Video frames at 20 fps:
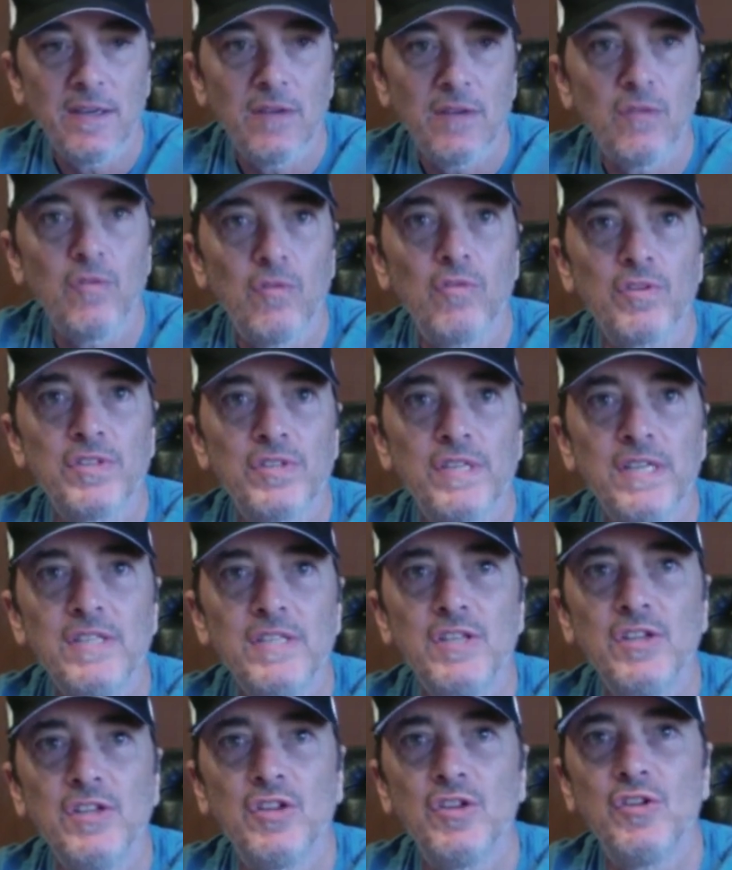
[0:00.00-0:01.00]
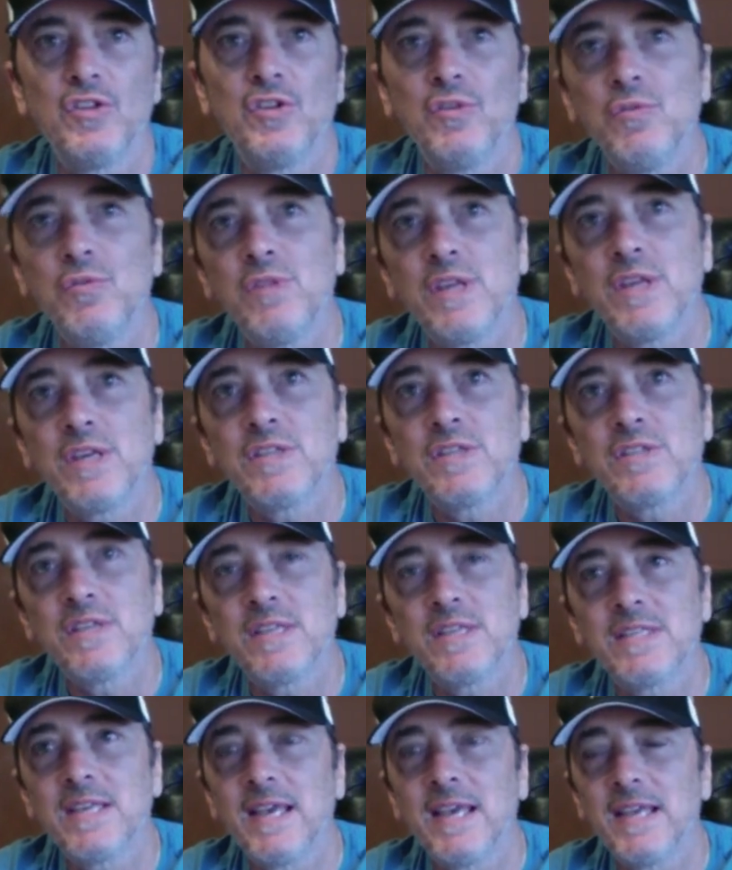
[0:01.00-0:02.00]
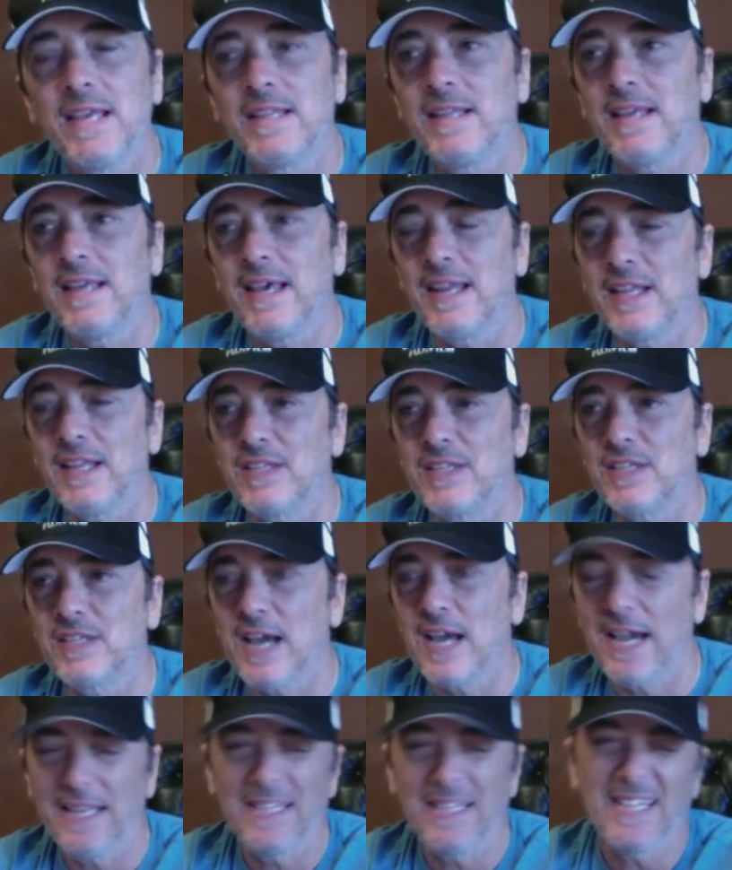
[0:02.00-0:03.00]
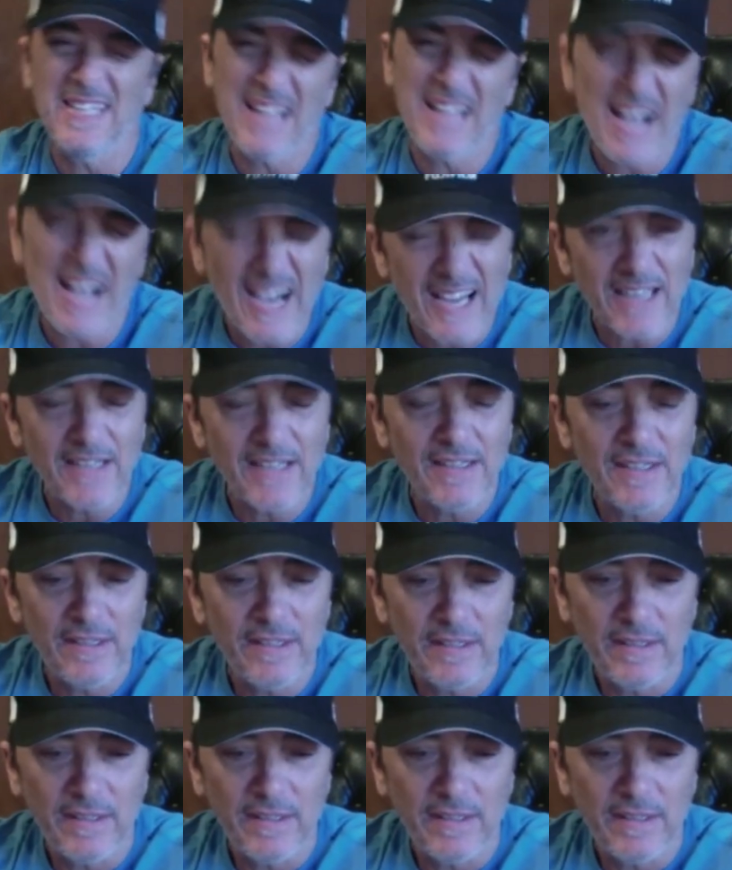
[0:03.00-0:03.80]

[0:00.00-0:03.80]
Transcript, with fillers: or it's easy to do this. And it's kind of not.